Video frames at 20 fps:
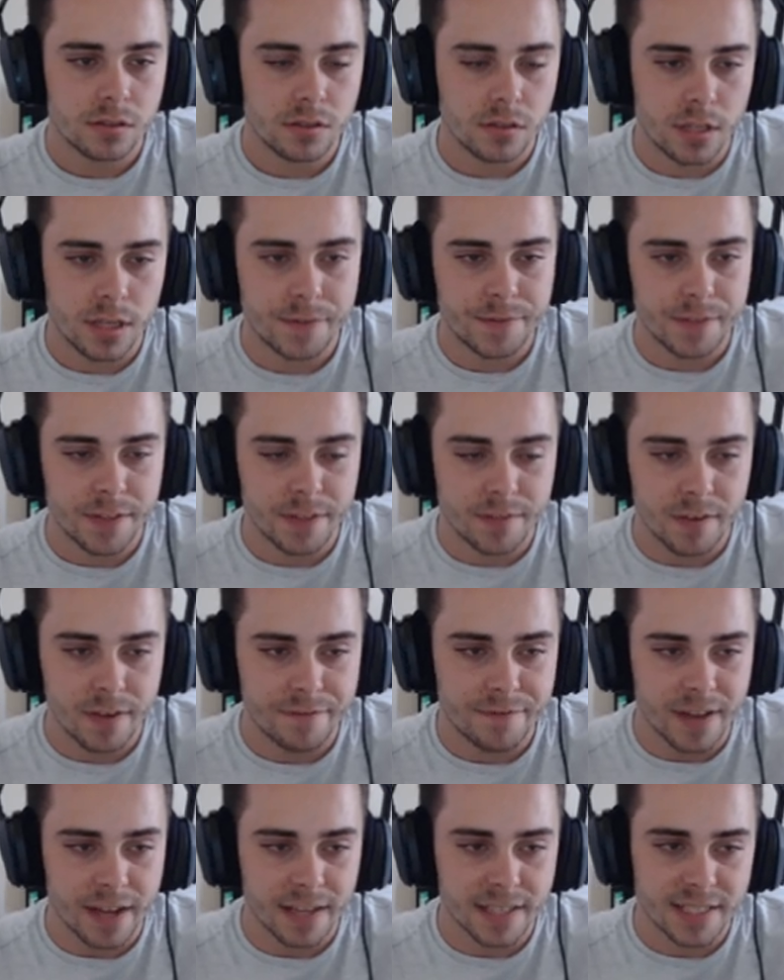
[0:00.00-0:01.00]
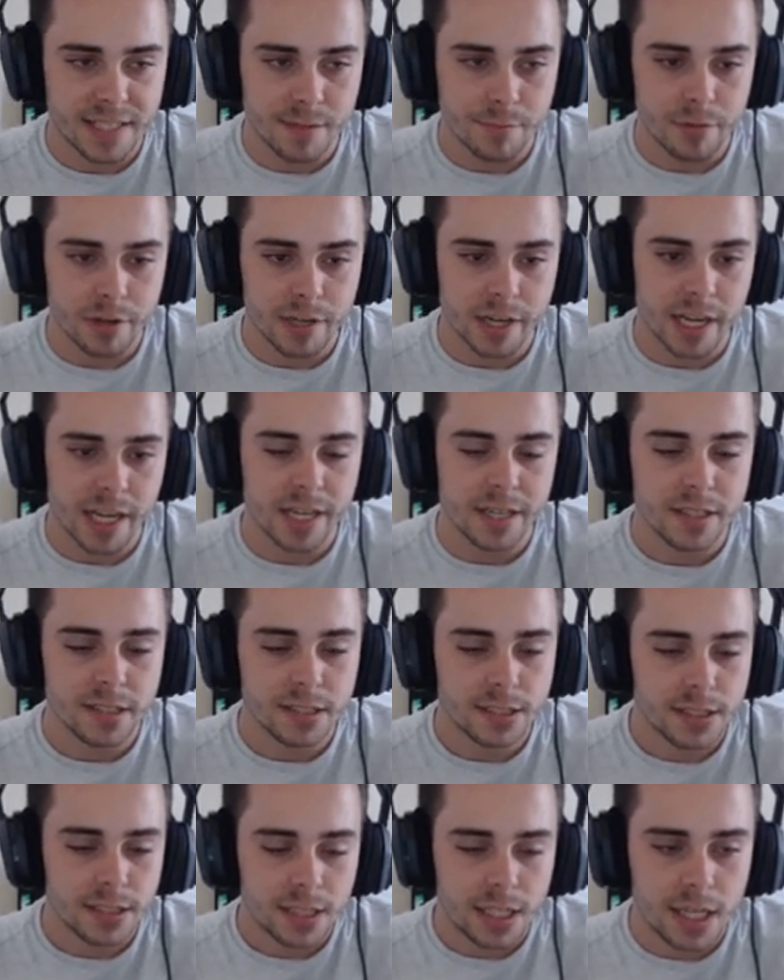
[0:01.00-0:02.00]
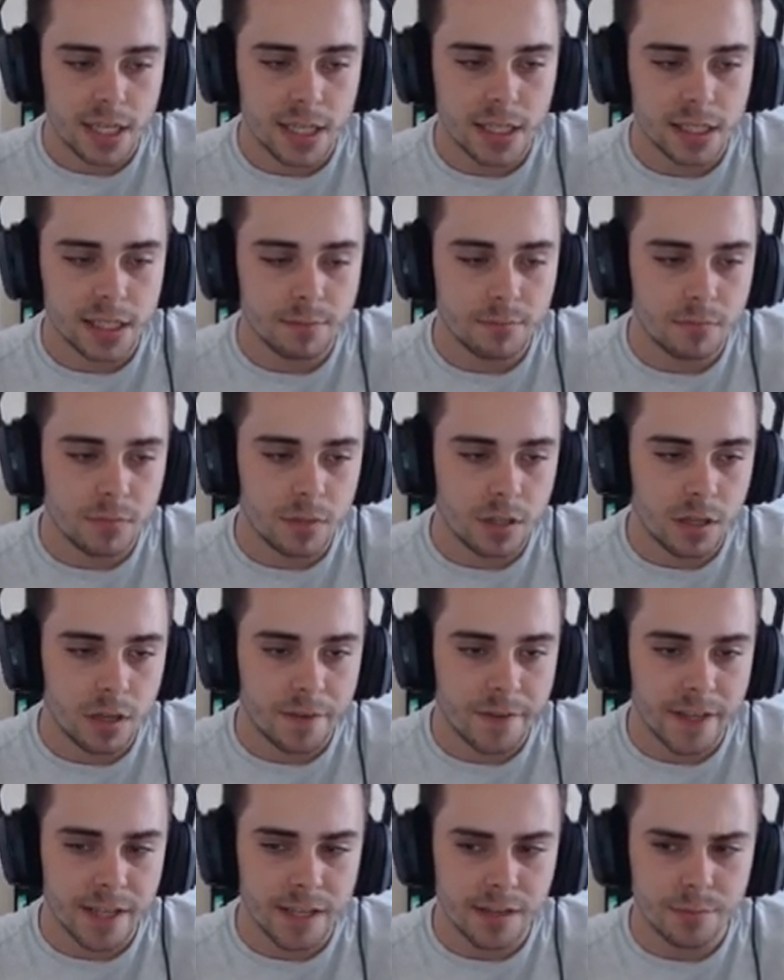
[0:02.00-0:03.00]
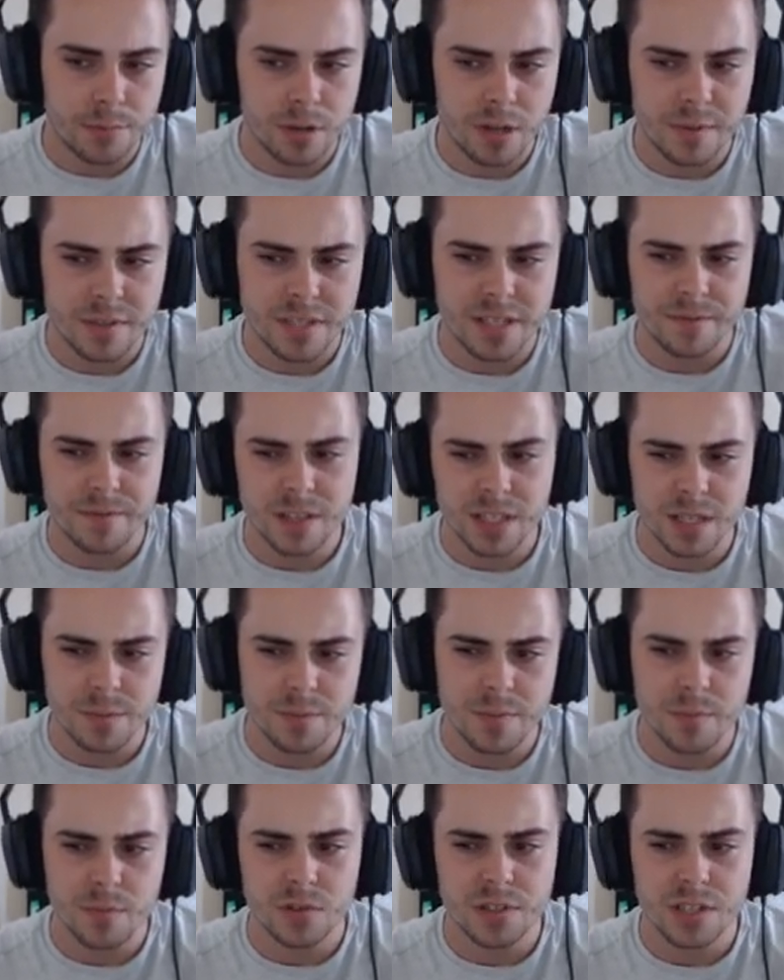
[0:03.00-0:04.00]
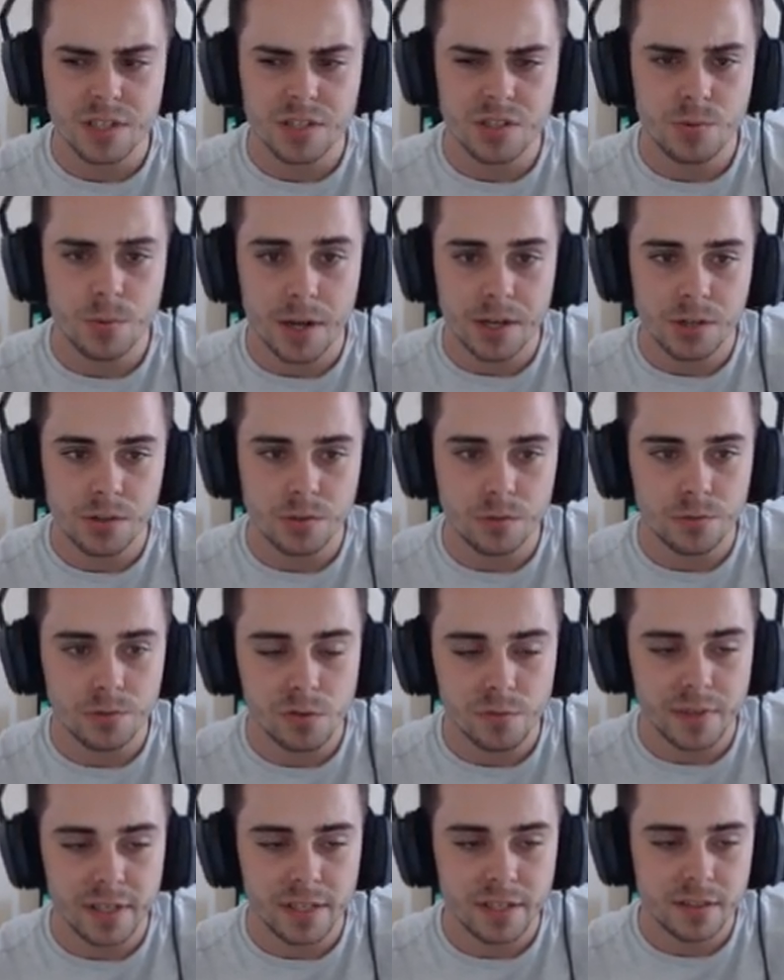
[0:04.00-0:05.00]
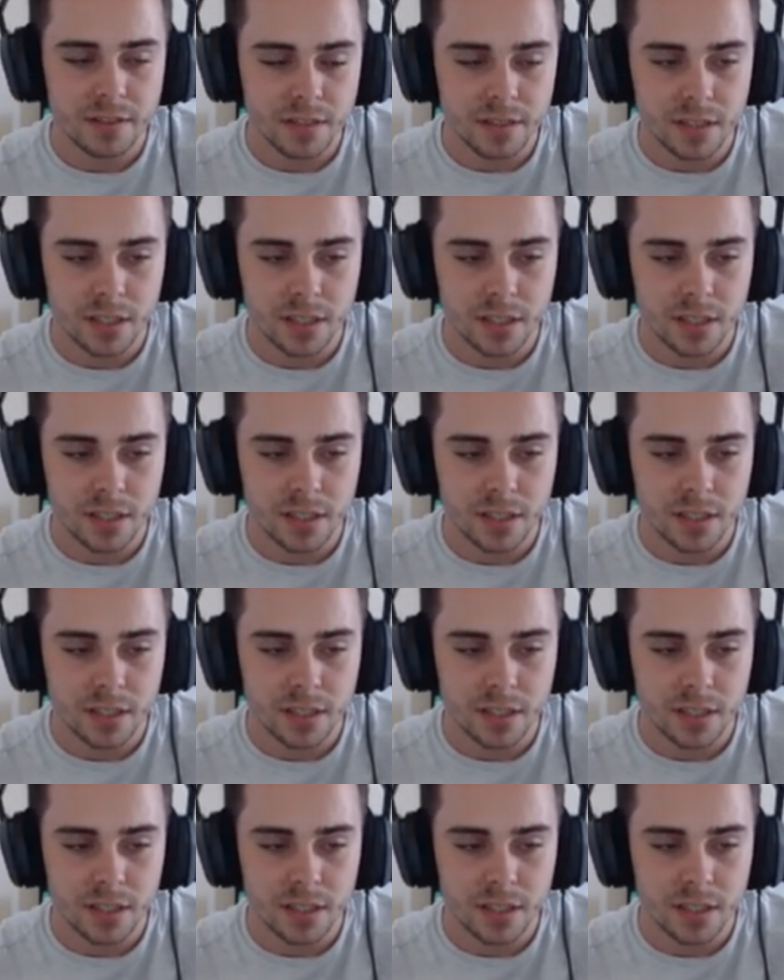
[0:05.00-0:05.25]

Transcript: If if I fancy bringing it, um, I think it'll probably be something that's a bit more situational for me.